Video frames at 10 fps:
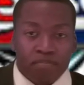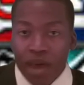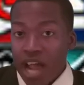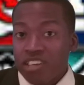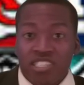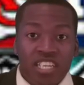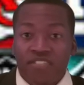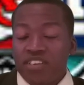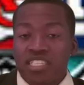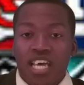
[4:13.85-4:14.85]
Packers
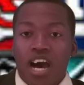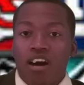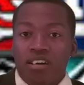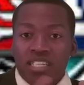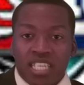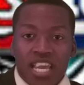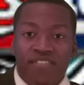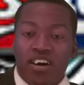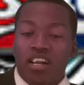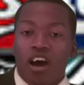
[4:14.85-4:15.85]
defense out.
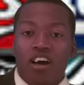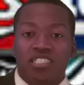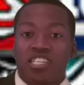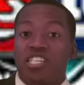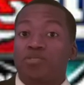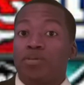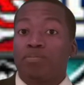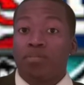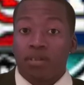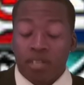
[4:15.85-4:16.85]
Tavon Austin has
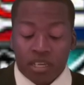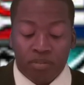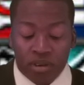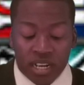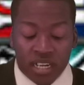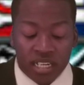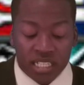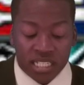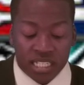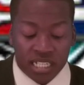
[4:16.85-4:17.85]
been looking pretty
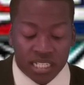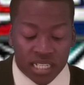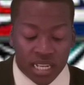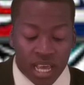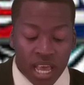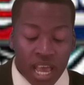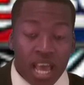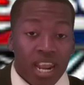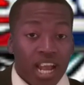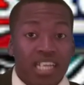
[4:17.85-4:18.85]
good this season.
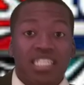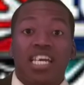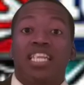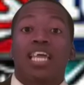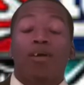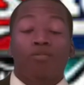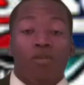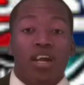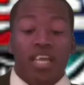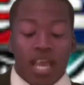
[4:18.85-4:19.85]
Like I said, that
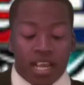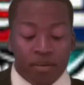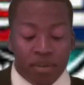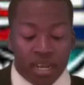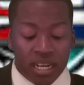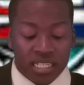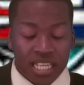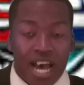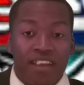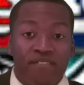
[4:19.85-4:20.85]
run game could be the
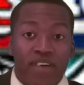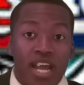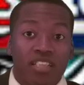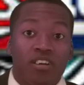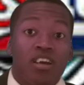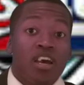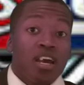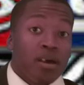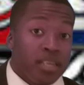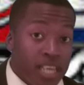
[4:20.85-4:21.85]
deciding factor.
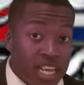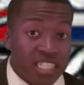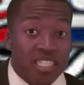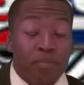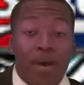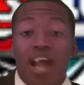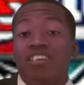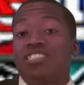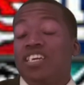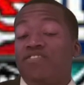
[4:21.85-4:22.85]
Yes, the
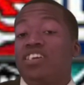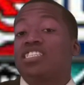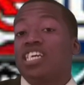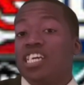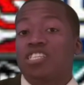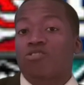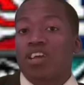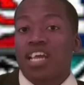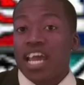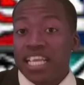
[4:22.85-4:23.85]
Packers defense is
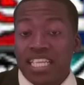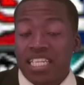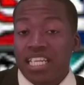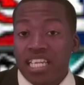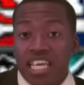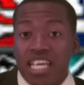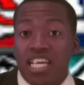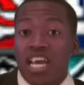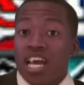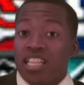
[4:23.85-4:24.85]
ranked 8th in the
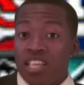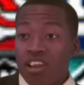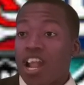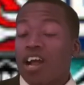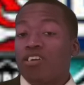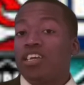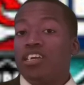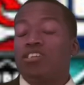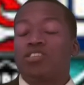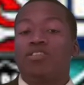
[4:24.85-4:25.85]
league. They're not going
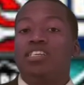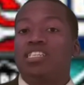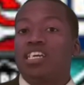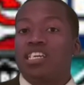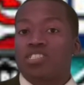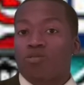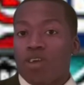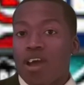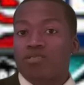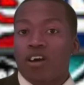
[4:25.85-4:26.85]
to yield too easily against a
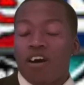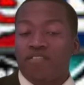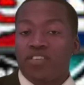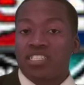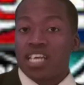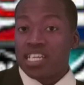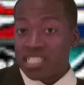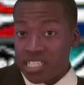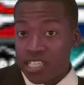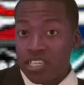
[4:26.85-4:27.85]
Rams offense that
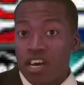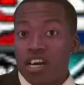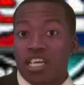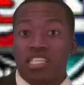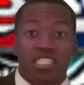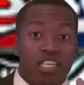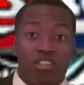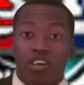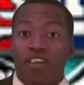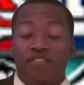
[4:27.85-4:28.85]
is still young and
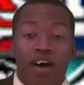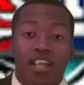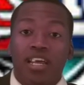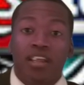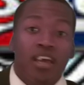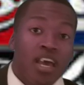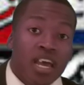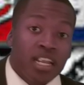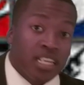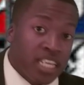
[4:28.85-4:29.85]
still trying to find that
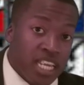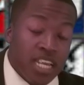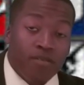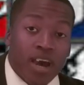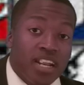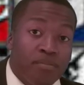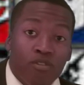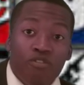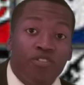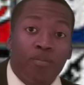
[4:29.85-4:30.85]
key way to
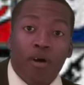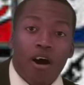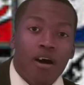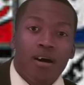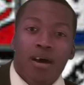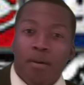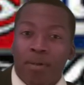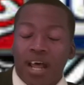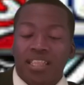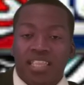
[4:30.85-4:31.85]
move the ball.
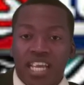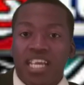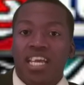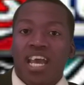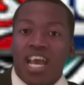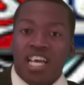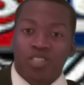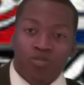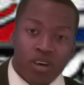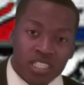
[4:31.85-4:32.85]
But I think
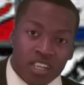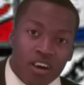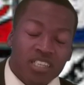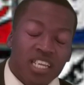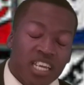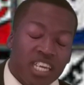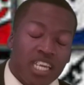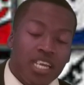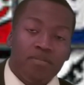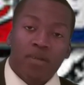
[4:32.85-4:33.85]
as long as they can
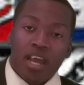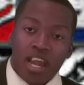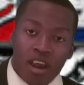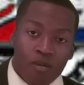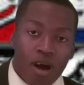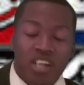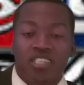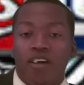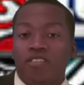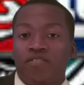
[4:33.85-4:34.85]
keep Aaron
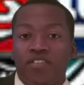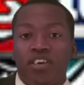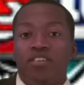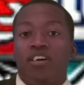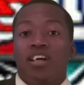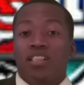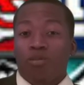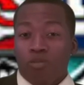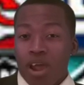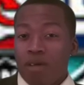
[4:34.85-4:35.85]
Rodgers off the field,
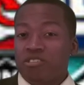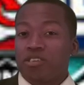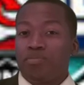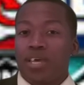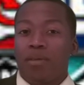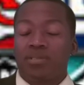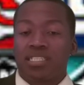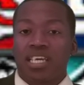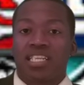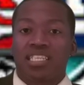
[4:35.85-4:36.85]
the Rams should be able
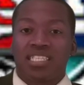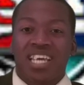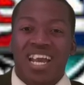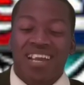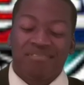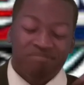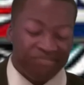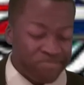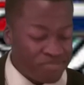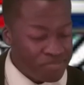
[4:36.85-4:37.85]
to take this game.
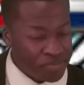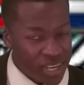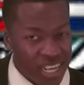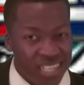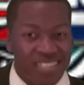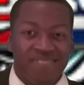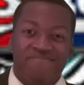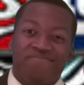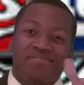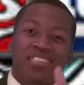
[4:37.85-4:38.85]
But
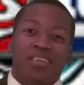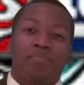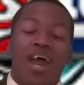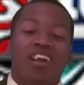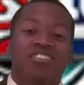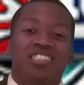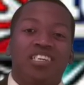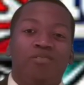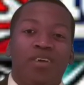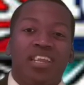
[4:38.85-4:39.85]
the Packers
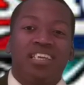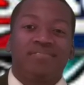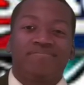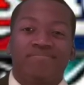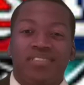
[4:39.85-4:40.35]
still win it.